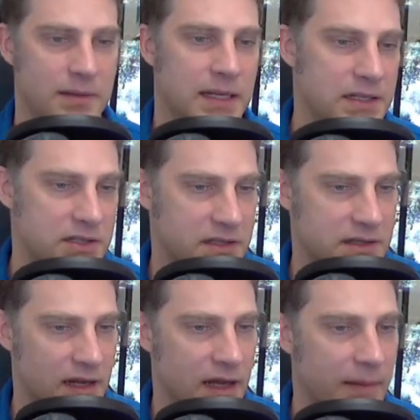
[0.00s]
I mean,
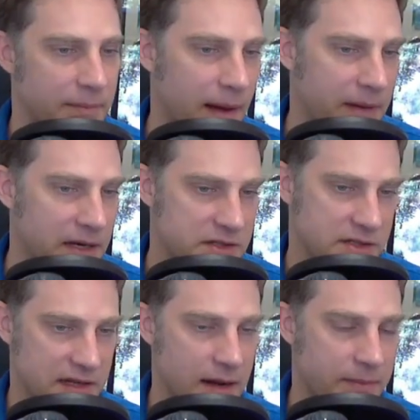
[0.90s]
I bet it just
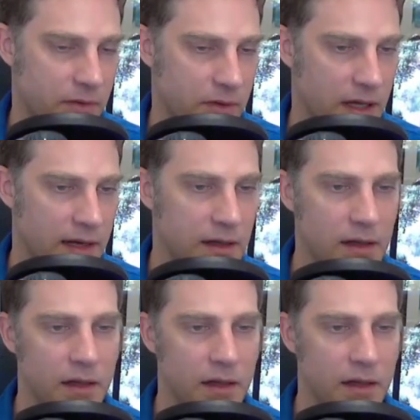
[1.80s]
doesn't happen a whole lot.